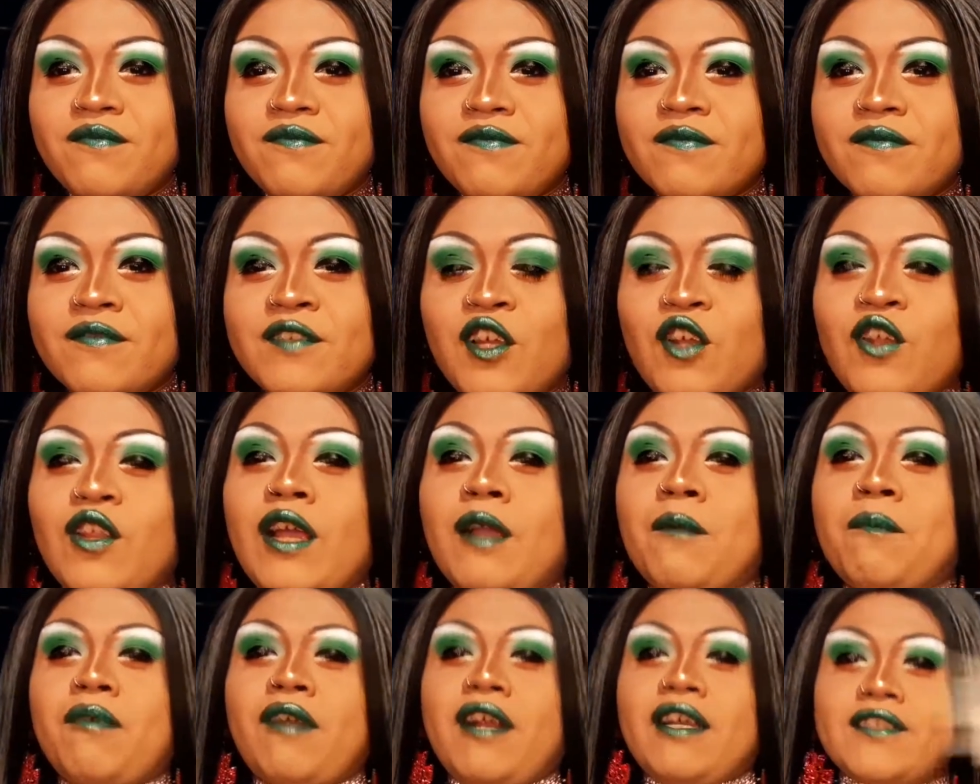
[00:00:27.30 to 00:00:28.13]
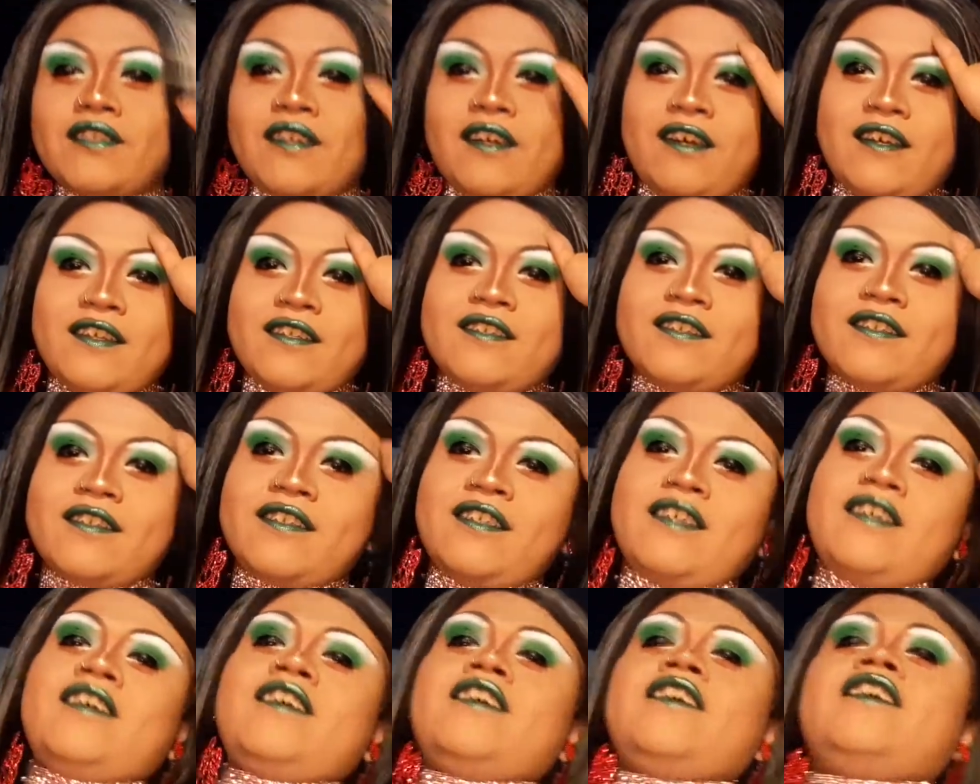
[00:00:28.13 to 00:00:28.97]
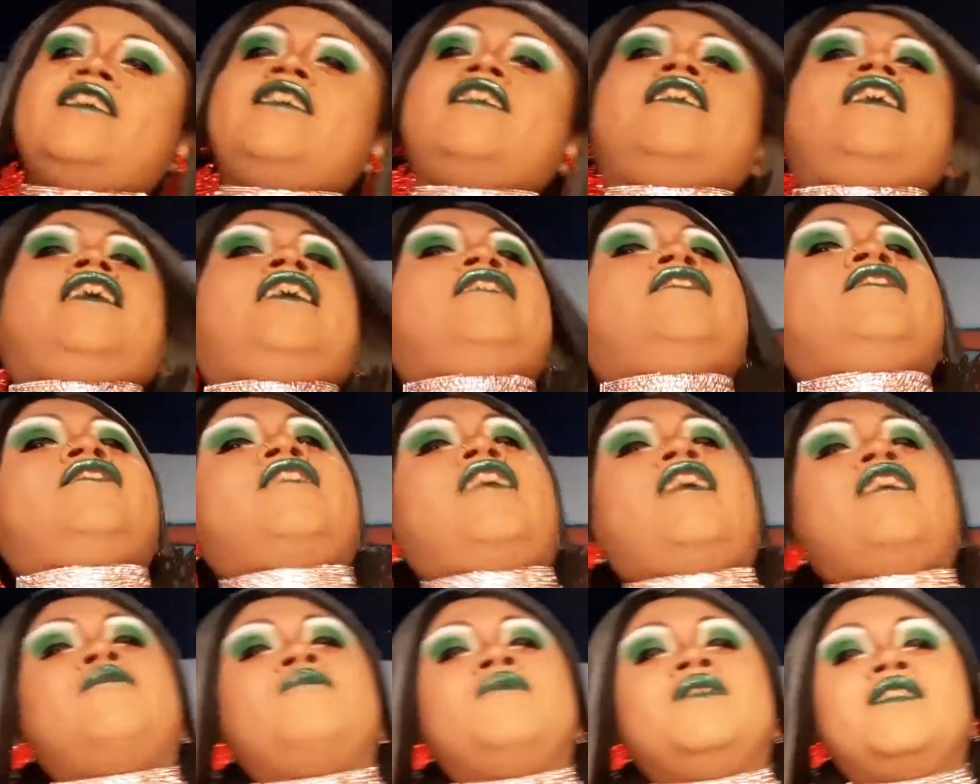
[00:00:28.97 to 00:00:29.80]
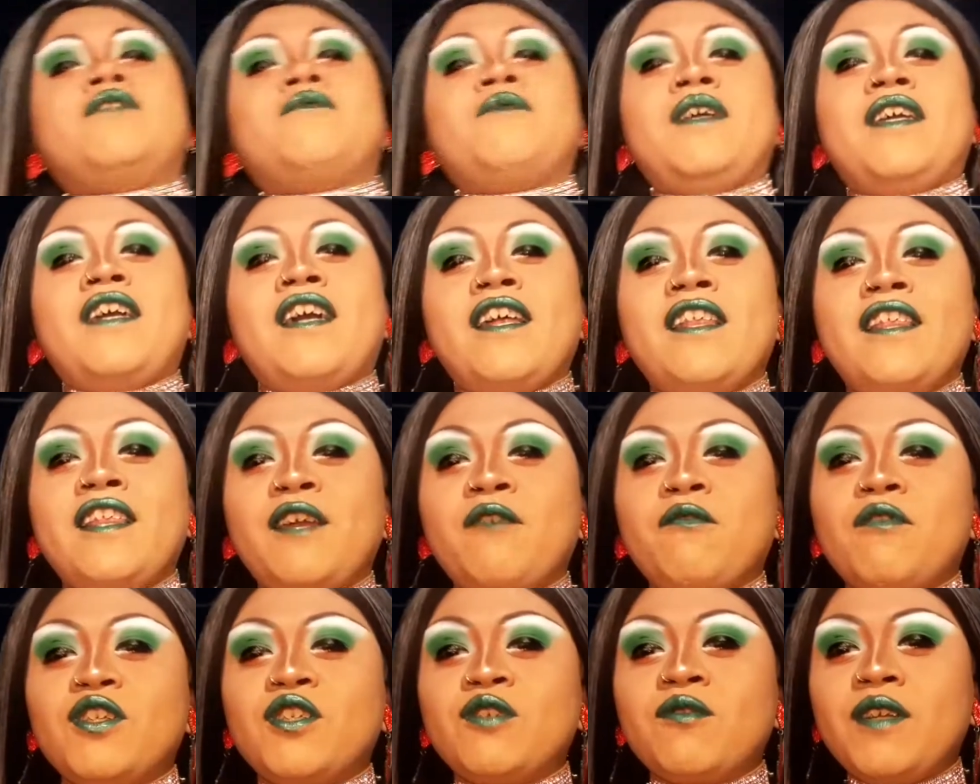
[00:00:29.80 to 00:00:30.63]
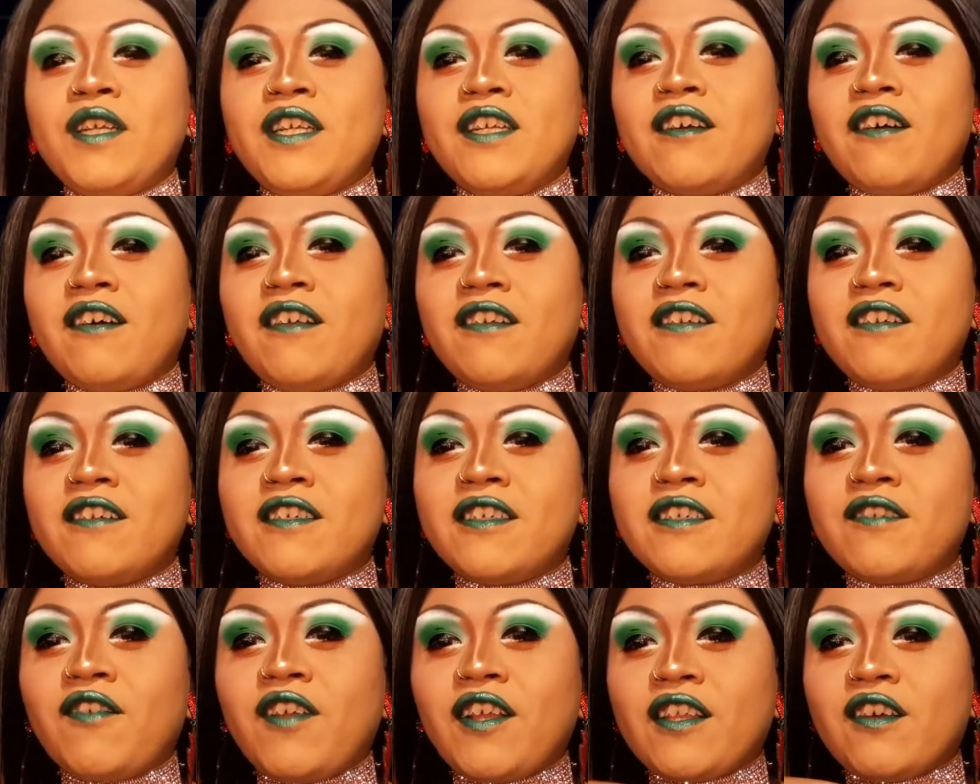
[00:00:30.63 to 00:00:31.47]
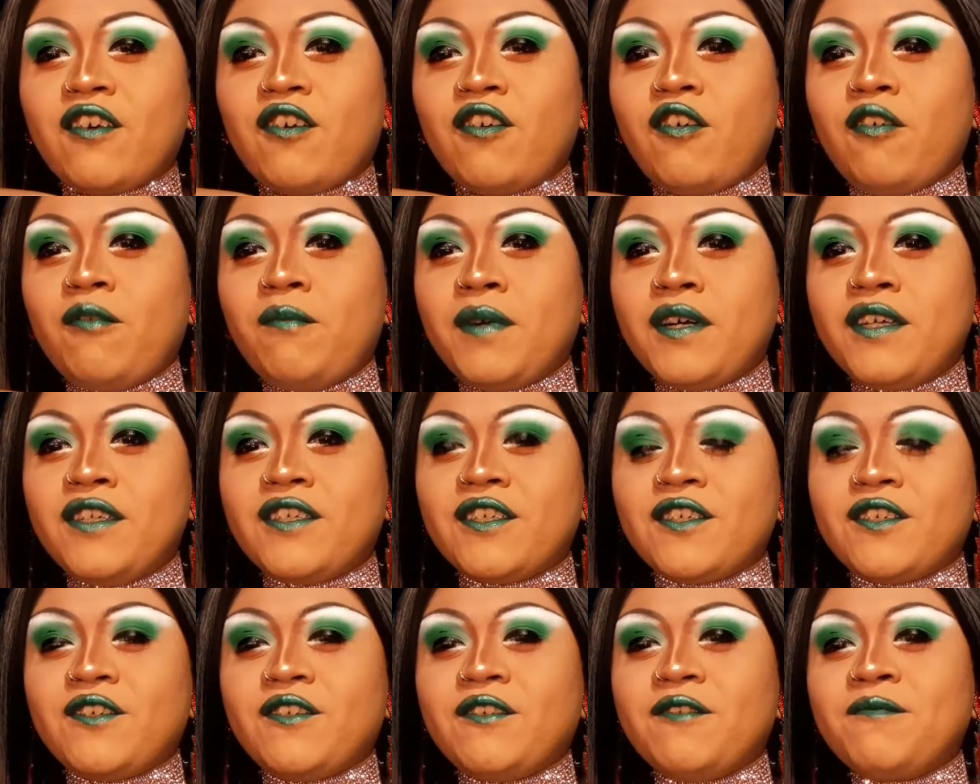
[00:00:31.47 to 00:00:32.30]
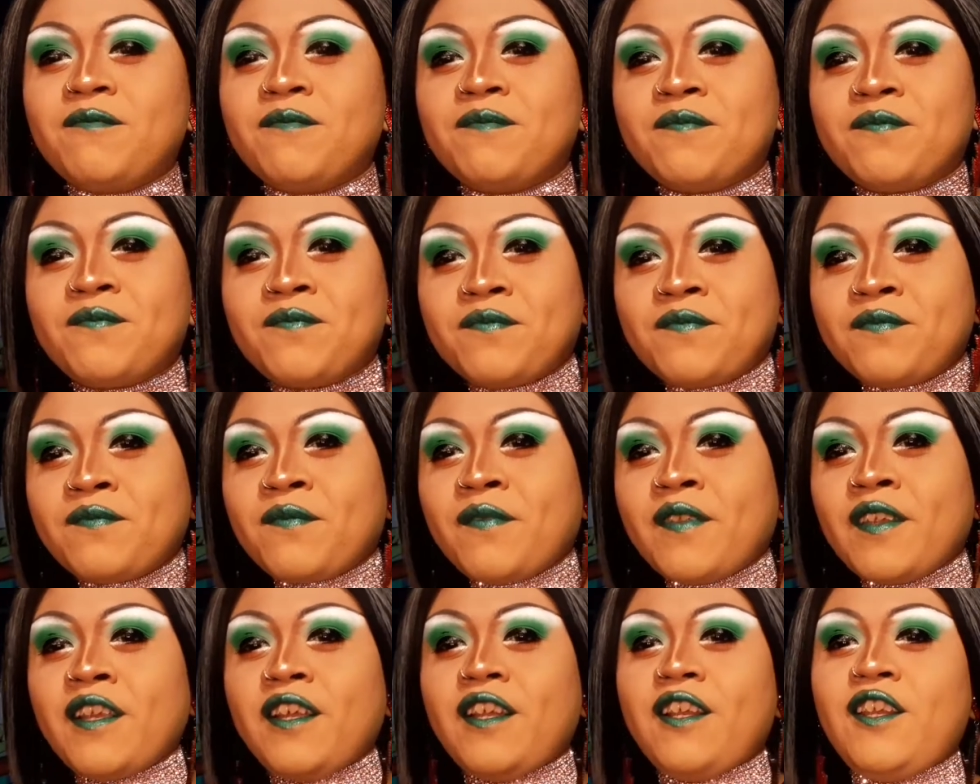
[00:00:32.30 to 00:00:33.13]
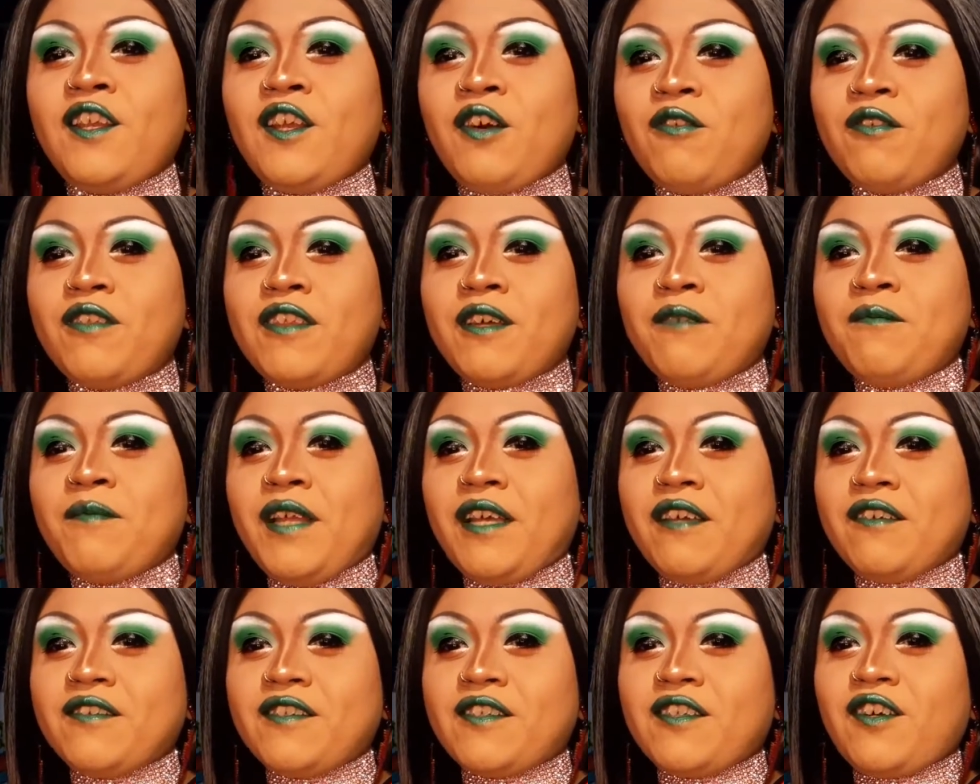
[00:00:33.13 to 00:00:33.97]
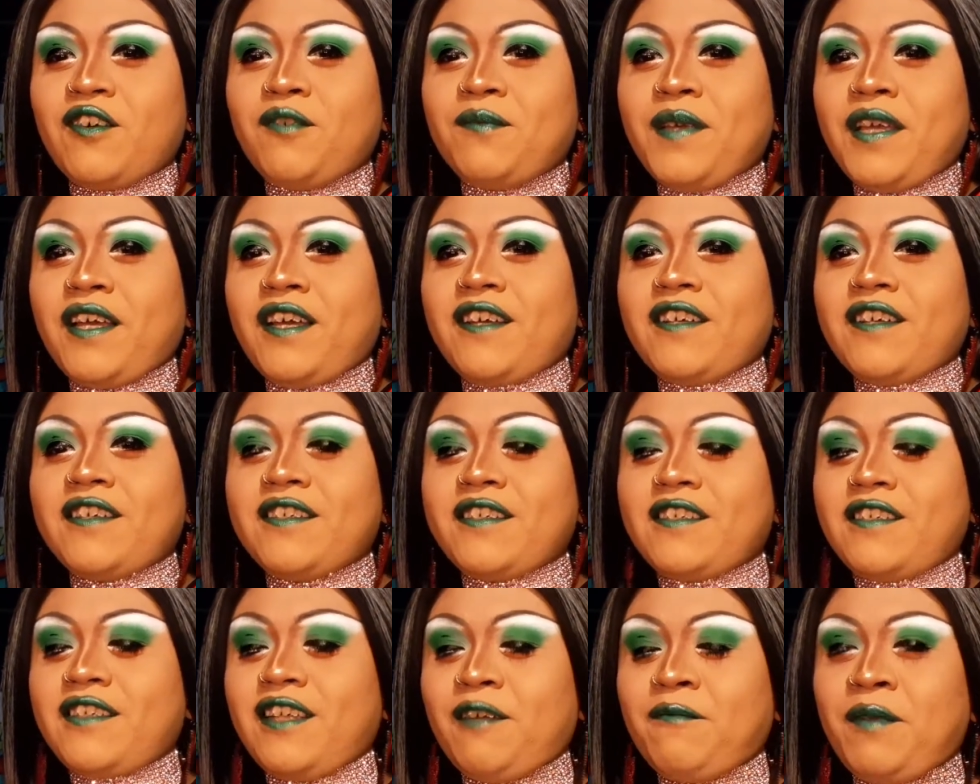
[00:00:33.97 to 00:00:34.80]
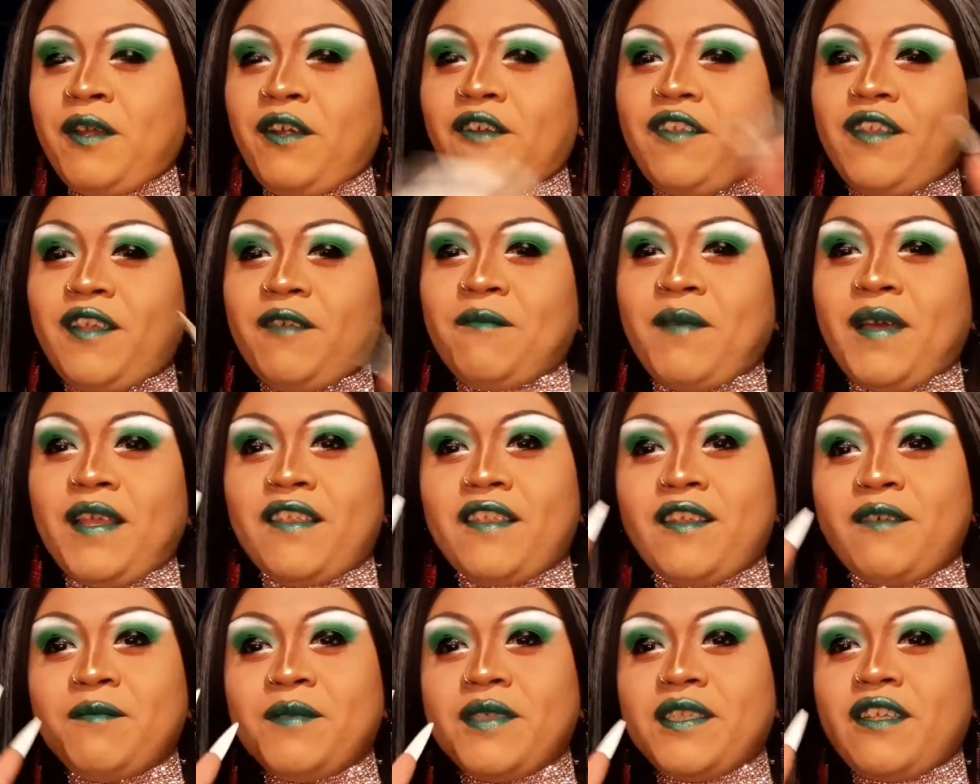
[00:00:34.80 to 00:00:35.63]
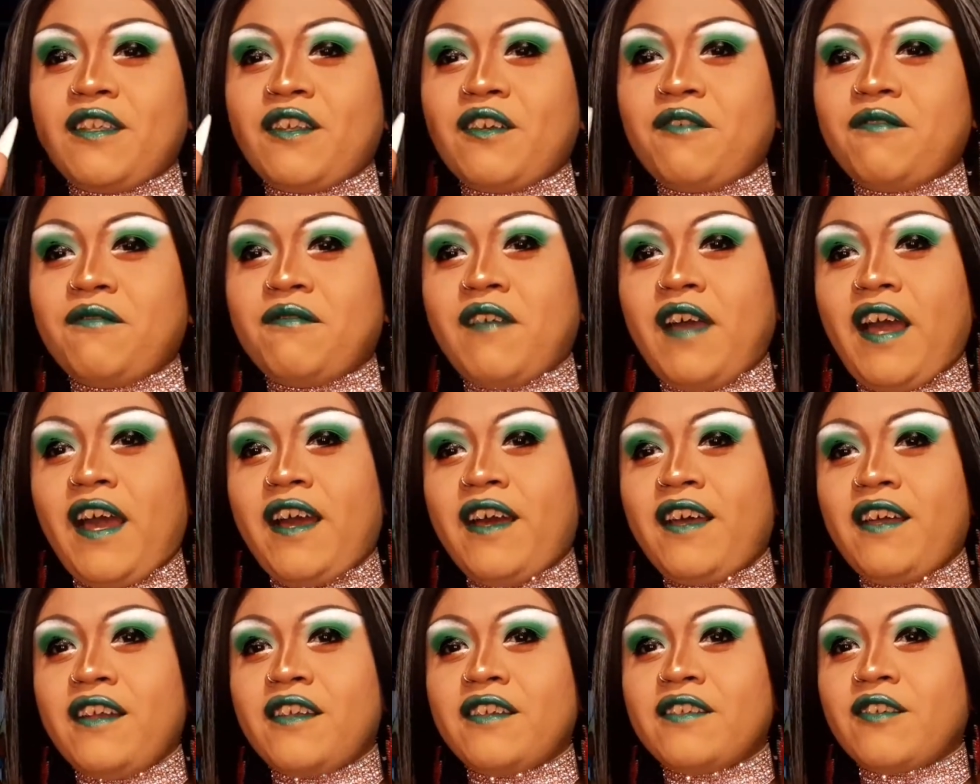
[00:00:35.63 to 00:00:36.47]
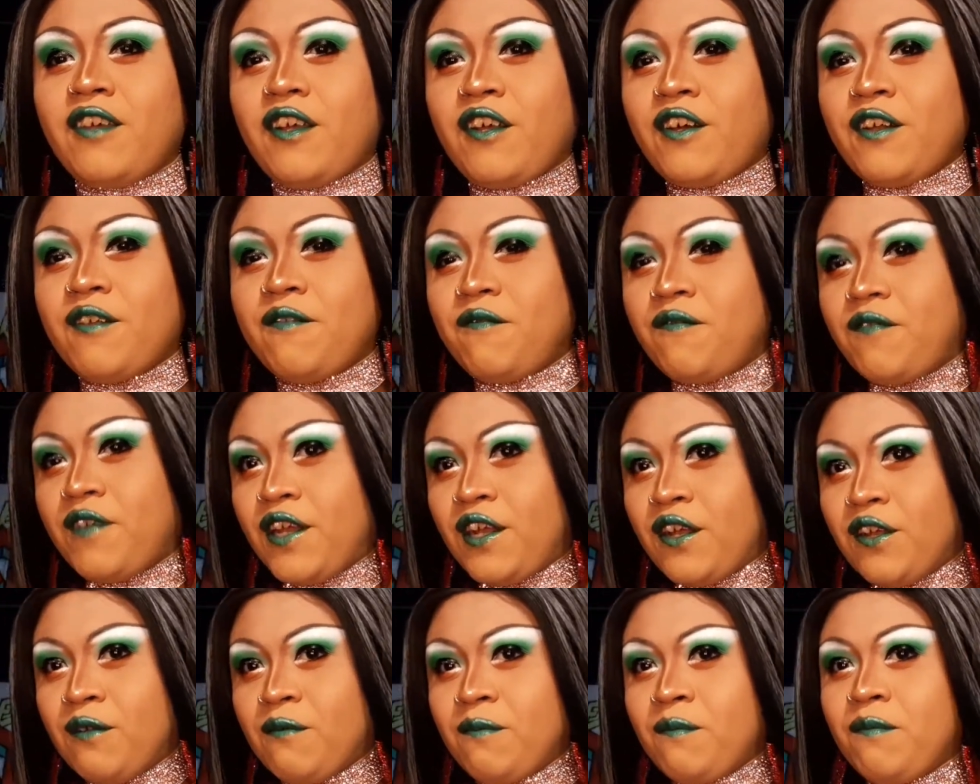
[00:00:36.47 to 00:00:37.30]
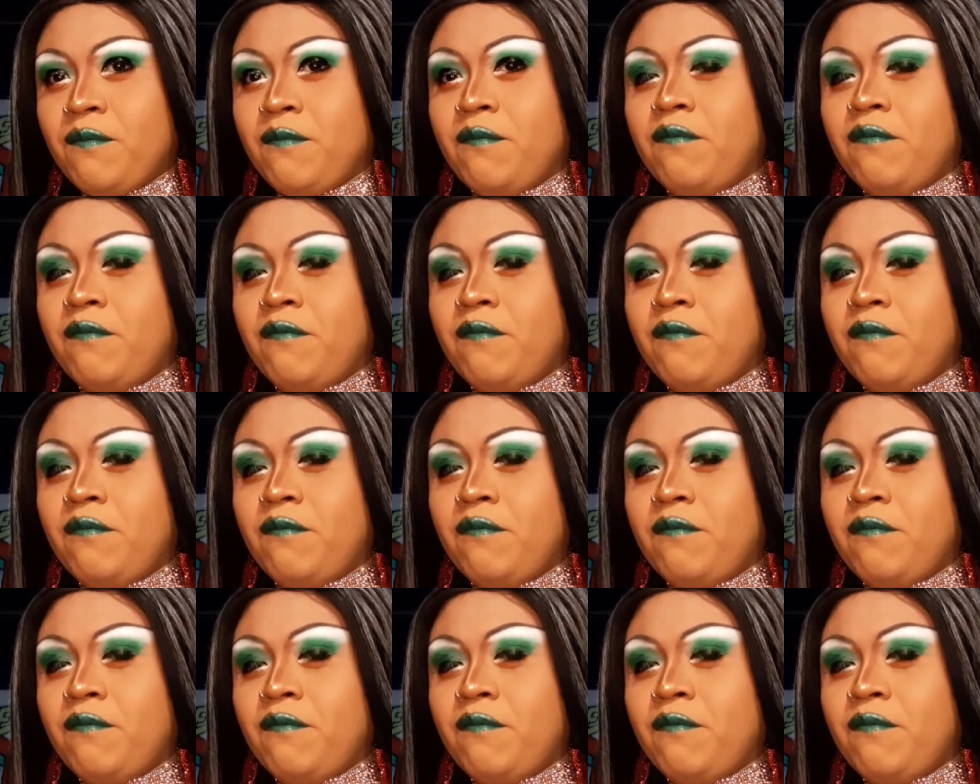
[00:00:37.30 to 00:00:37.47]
They're like press-ons. I just got them this weekend. They were $20 for like the whole bundle. No thumbnails though, because apparently my thumb is a little fat, so I couldn't fit them.